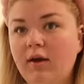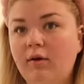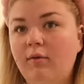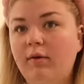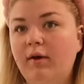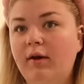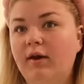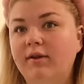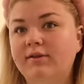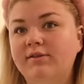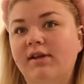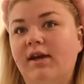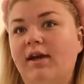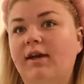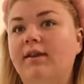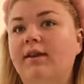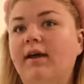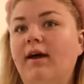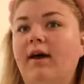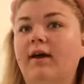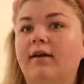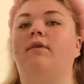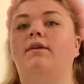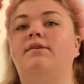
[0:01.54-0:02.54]
know what? I'll take
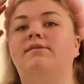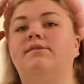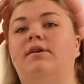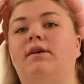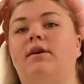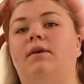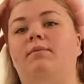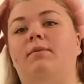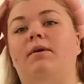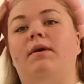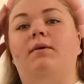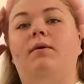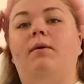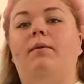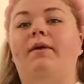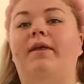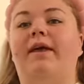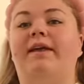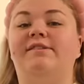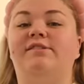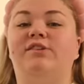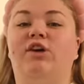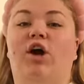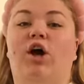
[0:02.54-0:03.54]
that. That's gonna be what we
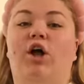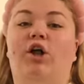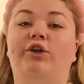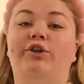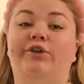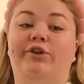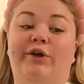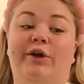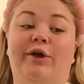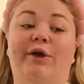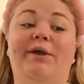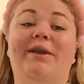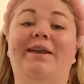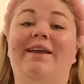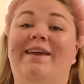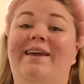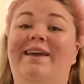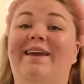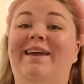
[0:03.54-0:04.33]
like to call good